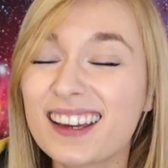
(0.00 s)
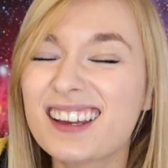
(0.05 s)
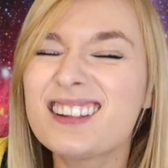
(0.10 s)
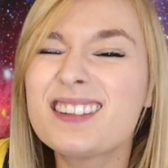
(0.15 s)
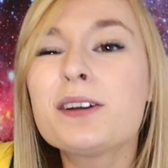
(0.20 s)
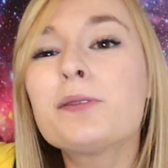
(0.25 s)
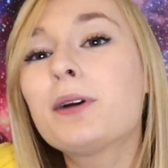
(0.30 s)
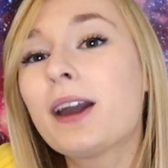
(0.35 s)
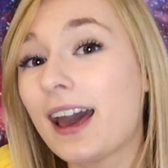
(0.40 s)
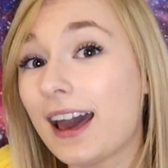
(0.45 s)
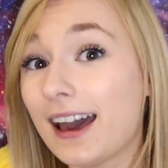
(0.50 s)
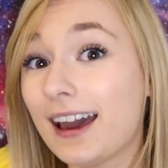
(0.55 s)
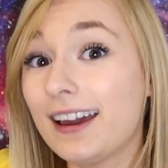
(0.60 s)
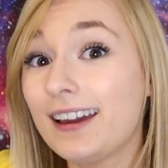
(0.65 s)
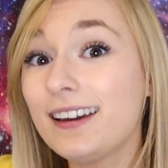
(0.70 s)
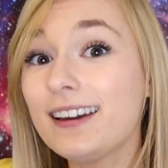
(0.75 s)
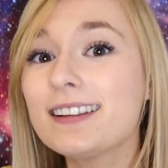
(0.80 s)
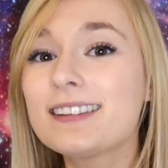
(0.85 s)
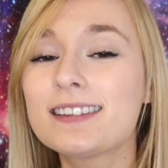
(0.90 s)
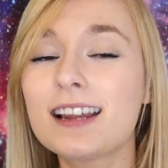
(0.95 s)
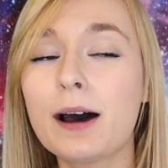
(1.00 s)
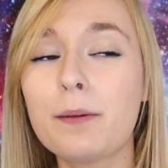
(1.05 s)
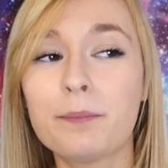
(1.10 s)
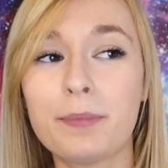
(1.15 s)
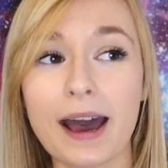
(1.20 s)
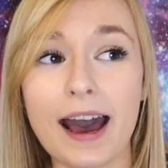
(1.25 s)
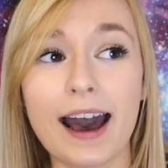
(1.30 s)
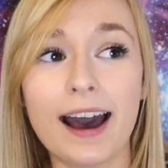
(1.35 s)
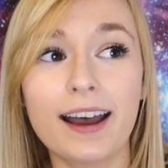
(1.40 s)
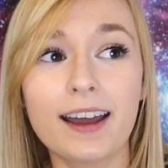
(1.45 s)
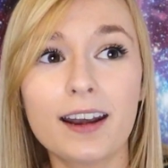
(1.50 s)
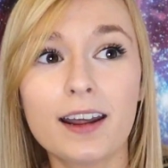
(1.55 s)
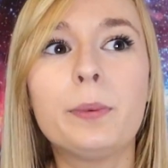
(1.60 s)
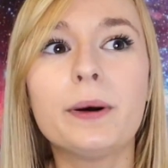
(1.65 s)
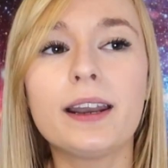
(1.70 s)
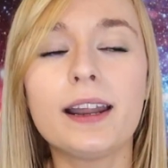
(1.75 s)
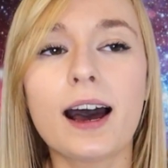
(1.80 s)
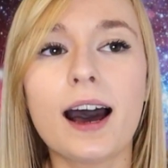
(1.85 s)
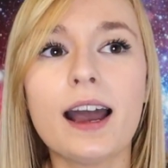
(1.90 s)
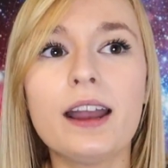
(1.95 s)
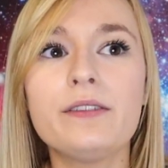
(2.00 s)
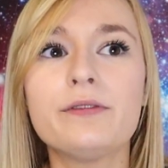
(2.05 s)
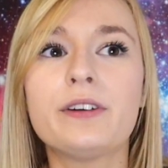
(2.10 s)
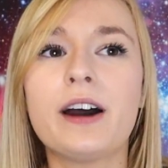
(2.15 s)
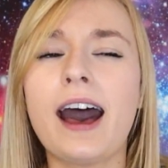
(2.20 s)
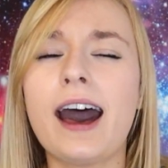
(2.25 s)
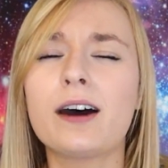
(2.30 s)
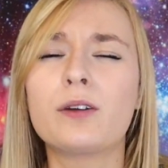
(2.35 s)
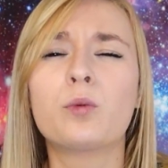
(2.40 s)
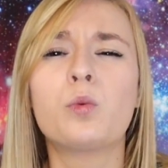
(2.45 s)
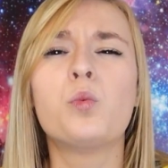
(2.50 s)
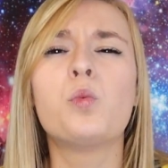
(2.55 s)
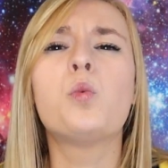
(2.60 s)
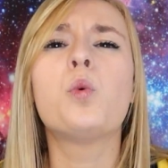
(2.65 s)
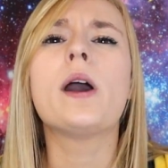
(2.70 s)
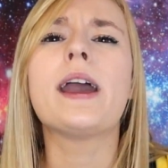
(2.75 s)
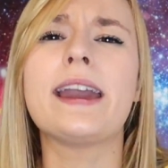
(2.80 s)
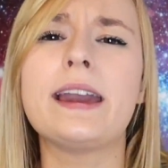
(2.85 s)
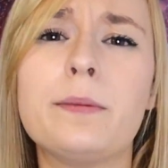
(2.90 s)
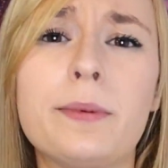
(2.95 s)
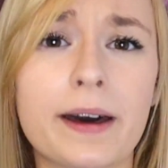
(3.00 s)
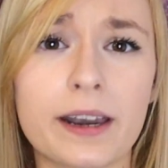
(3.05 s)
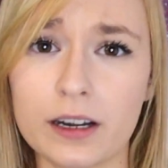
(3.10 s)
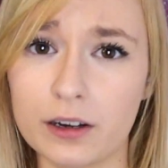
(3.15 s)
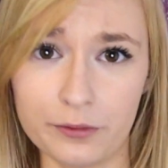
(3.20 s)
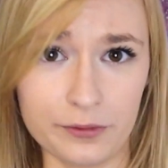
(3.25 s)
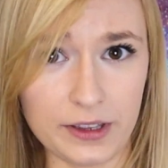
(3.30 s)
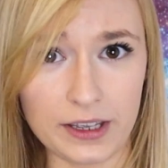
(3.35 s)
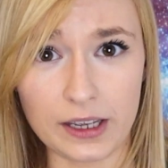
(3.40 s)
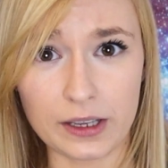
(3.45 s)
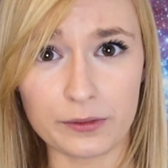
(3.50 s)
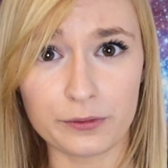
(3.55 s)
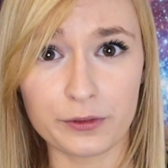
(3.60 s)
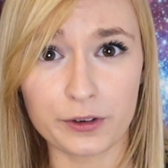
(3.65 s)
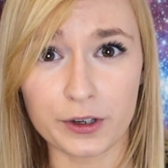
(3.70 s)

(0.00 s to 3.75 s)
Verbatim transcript: Like it's okay, it's not bad, but I've had way better vegan